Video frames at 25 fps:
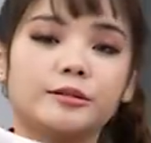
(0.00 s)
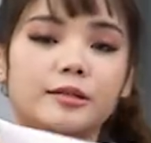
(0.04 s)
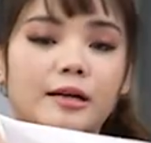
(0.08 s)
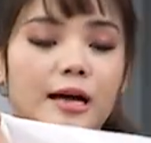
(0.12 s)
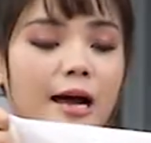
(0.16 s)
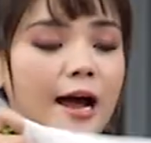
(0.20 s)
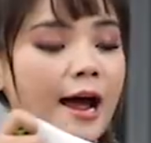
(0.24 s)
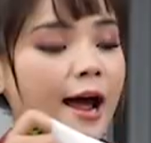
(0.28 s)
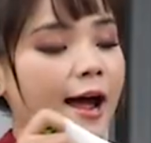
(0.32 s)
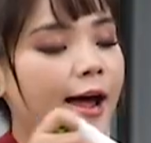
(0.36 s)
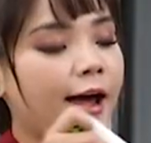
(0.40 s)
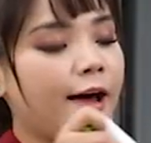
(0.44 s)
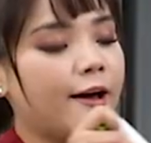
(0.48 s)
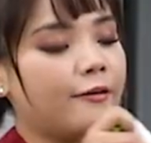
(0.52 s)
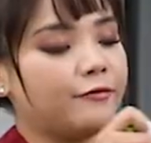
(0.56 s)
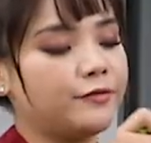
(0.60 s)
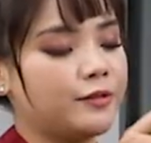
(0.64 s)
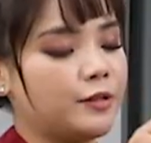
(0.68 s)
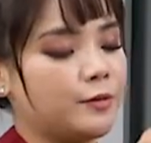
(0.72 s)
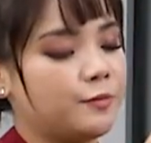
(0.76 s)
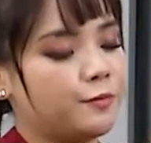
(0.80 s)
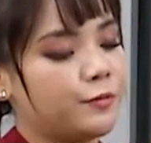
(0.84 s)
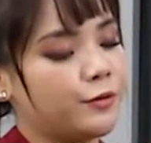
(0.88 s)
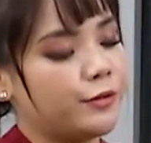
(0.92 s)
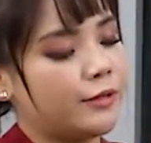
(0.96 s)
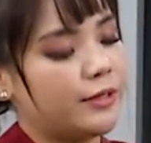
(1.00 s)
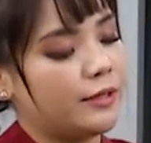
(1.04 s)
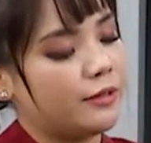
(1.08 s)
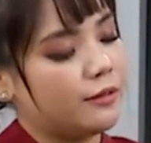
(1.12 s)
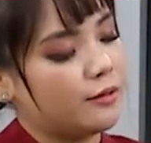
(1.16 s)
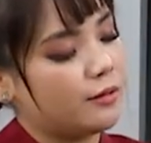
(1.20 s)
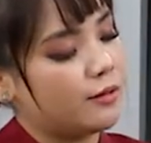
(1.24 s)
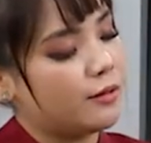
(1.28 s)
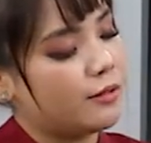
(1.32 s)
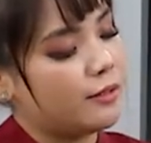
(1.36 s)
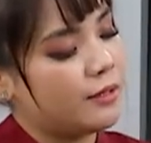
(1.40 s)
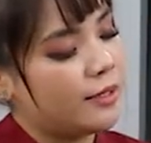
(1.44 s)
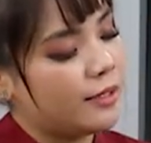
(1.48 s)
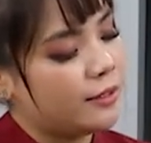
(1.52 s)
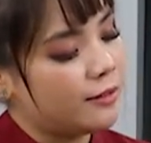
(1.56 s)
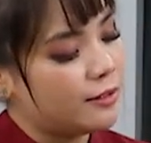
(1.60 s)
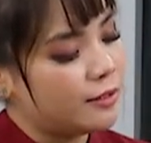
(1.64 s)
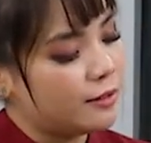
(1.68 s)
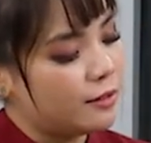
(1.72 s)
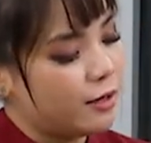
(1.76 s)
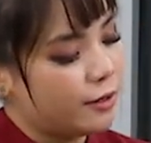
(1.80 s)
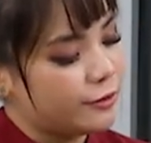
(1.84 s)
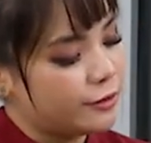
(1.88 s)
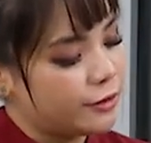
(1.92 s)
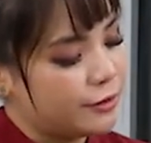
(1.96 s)
I have to put it in the
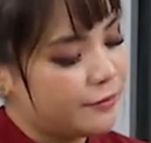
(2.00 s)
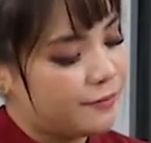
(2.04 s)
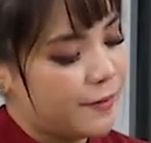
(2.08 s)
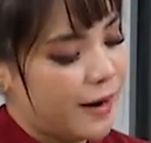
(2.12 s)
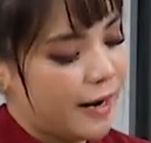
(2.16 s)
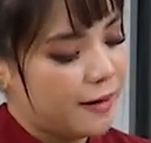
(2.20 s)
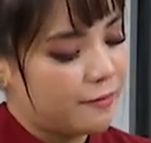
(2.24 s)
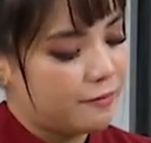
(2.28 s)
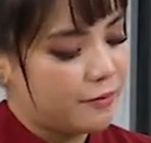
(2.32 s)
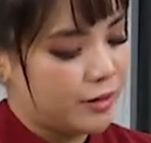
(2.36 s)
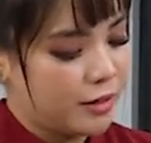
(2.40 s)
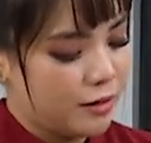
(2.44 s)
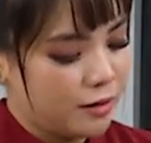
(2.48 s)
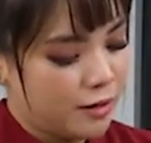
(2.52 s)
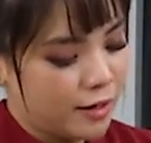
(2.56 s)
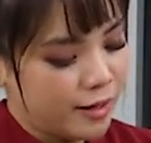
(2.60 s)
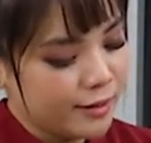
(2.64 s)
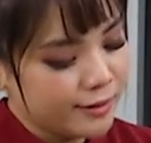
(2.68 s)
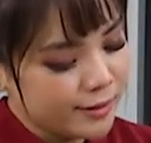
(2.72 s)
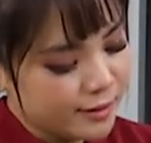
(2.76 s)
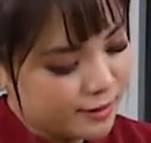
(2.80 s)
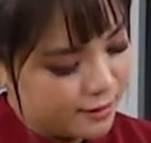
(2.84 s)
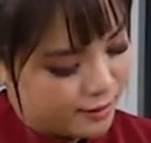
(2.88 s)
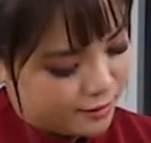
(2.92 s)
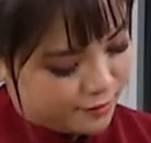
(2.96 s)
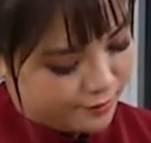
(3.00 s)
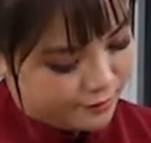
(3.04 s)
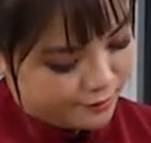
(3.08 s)
laundry bag because